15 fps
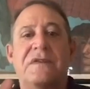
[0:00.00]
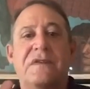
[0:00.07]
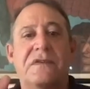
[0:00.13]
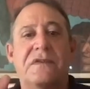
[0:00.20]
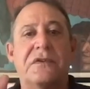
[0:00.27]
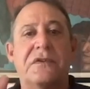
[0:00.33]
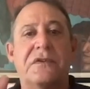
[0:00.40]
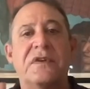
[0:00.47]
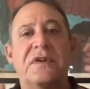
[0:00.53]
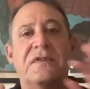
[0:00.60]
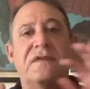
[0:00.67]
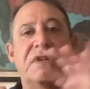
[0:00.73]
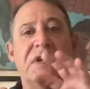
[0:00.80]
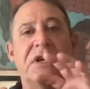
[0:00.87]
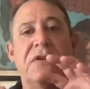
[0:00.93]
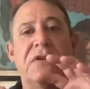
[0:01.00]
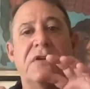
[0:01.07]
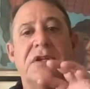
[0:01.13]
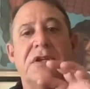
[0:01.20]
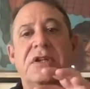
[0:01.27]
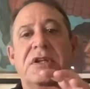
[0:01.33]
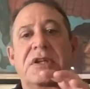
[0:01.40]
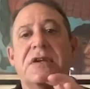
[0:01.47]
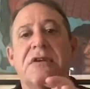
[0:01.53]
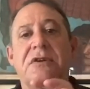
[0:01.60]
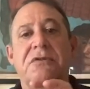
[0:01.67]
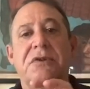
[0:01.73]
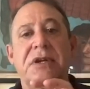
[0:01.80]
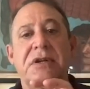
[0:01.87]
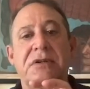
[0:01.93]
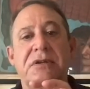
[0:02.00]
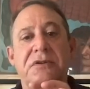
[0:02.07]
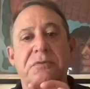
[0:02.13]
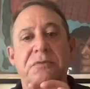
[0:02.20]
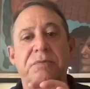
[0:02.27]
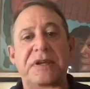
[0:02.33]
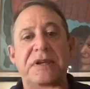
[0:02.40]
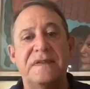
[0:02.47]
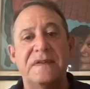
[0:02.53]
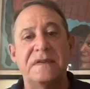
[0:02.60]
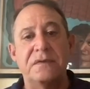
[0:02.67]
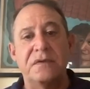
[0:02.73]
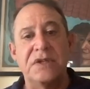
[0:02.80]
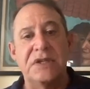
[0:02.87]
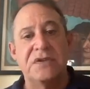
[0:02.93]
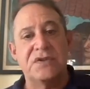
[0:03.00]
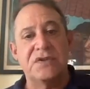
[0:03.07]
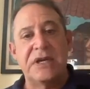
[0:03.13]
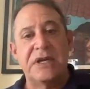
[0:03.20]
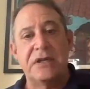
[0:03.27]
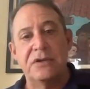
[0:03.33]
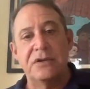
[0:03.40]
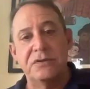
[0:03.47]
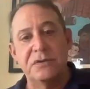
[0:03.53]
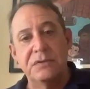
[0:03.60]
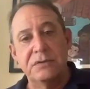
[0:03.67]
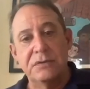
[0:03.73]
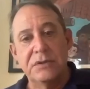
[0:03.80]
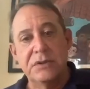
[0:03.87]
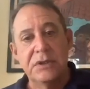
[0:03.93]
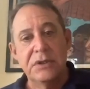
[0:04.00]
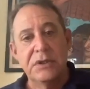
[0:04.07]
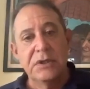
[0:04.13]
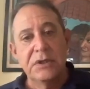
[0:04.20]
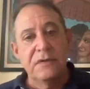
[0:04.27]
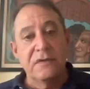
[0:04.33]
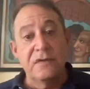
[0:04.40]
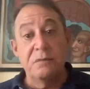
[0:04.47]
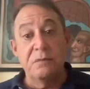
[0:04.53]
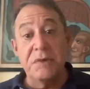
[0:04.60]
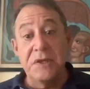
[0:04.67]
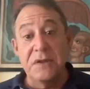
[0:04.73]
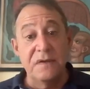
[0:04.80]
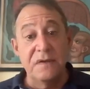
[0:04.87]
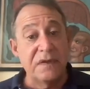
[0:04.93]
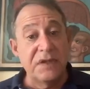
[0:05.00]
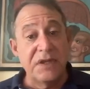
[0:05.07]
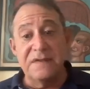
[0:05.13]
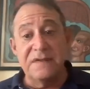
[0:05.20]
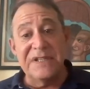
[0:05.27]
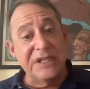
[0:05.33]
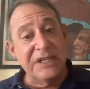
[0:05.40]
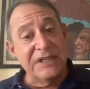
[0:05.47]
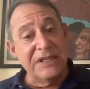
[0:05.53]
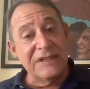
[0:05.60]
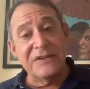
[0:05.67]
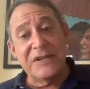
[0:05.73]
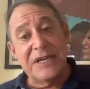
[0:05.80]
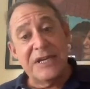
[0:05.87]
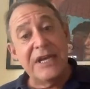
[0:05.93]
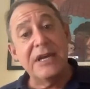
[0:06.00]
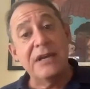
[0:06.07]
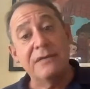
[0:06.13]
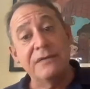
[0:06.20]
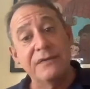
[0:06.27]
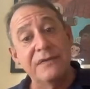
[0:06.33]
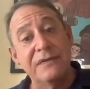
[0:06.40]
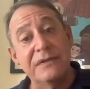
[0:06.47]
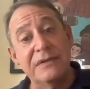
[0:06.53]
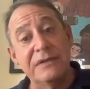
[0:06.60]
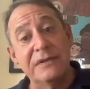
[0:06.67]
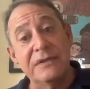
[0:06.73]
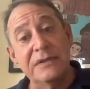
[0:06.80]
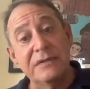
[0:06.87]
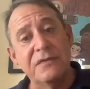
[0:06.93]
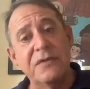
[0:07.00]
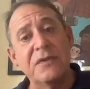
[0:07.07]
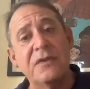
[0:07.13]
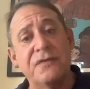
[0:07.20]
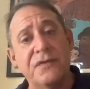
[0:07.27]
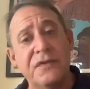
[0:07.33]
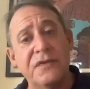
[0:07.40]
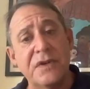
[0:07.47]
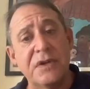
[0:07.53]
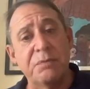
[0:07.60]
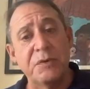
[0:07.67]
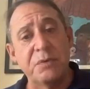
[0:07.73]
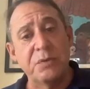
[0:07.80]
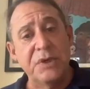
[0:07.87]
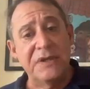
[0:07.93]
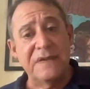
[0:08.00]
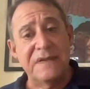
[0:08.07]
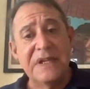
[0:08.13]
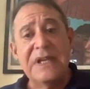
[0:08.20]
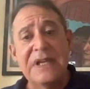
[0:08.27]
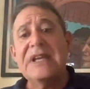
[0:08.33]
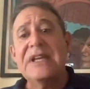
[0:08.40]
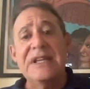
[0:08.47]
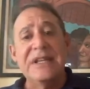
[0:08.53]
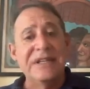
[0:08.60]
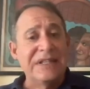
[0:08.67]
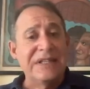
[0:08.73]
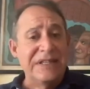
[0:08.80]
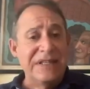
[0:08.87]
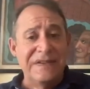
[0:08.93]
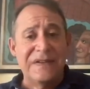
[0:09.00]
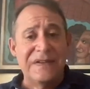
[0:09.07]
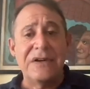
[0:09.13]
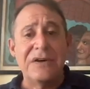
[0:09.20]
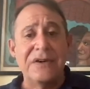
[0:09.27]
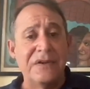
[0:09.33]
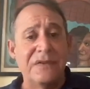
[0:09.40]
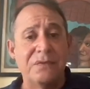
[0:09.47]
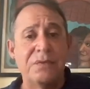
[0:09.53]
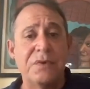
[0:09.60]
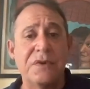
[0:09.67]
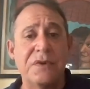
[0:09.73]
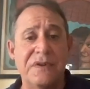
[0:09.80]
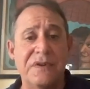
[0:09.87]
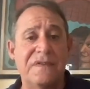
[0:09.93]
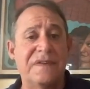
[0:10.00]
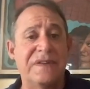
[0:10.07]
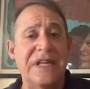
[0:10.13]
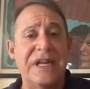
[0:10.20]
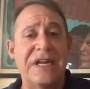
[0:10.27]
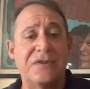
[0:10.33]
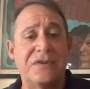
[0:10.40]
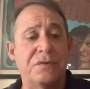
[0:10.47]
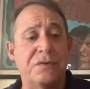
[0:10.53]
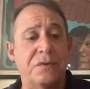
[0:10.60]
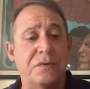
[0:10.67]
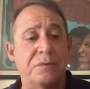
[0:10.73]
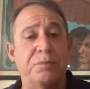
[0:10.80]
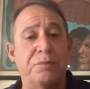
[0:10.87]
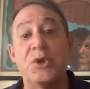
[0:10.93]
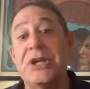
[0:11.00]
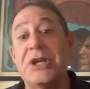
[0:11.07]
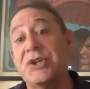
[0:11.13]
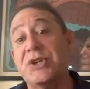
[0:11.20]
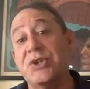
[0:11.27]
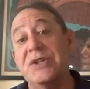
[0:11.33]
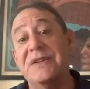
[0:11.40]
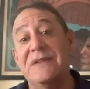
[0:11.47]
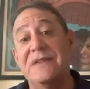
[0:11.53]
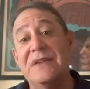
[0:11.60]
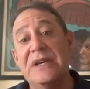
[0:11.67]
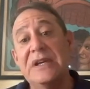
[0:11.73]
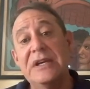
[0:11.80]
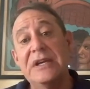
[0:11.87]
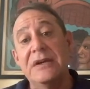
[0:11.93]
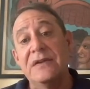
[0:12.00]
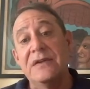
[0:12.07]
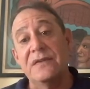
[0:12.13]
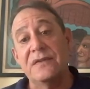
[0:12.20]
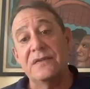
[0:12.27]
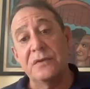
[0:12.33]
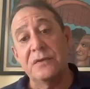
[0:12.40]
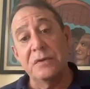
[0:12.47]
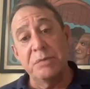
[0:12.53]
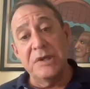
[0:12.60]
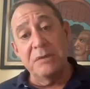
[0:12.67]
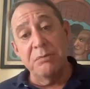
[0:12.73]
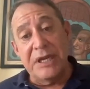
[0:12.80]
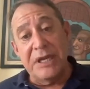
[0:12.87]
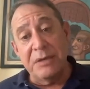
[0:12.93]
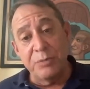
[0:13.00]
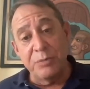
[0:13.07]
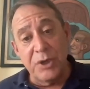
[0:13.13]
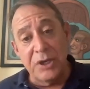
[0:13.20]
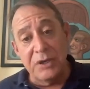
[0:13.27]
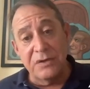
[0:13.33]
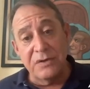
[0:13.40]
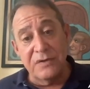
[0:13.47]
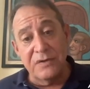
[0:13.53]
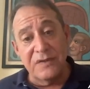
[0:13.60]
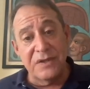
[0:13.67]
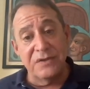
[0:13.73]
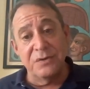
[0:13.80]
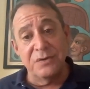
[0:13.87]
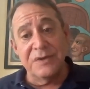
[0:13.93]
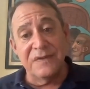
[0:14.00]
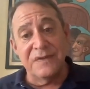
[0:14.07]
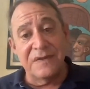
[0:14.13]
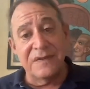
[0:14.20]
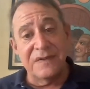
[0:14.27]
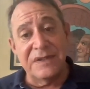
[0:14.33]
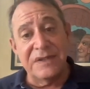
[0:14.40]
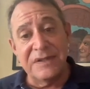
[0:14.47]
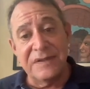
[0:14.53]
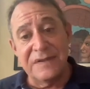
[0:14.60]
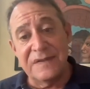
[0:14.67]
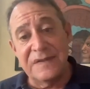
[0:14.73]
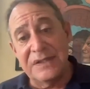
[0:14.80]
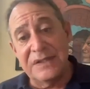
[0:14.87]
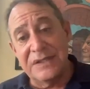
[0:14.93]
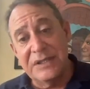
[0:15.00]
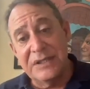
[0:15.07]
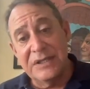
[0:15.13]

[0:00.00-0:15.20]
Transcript: are close enough together that they can create a little basin that's shallow. So mothers love to take their calves for the first couple of weeks into these areas where these natural protections, so the big bad predators that do exist in the sea